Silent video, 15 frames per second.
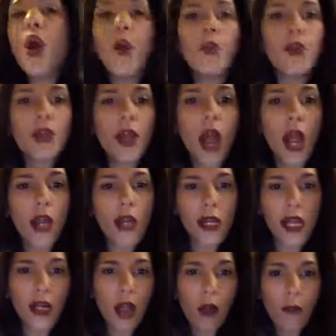we're not going to
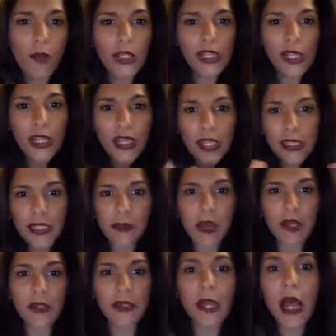accomplish in this
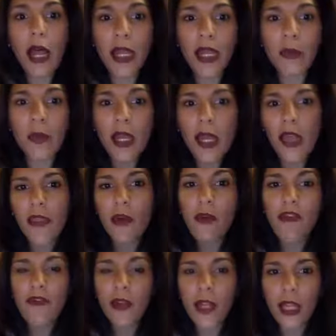amount of time, and then
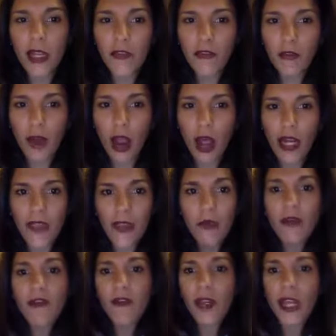we feel like a fraud, and then
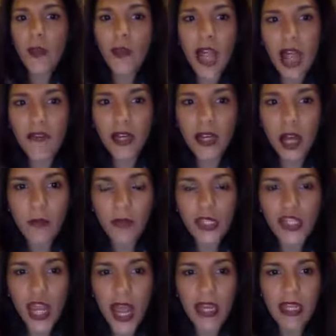we feel like we haven't
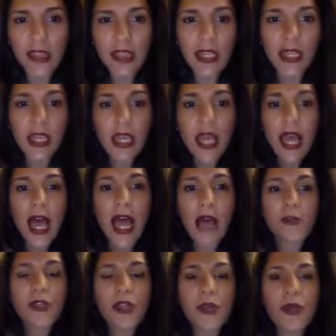accomplished anything.
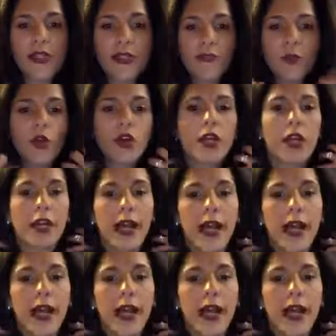So it's more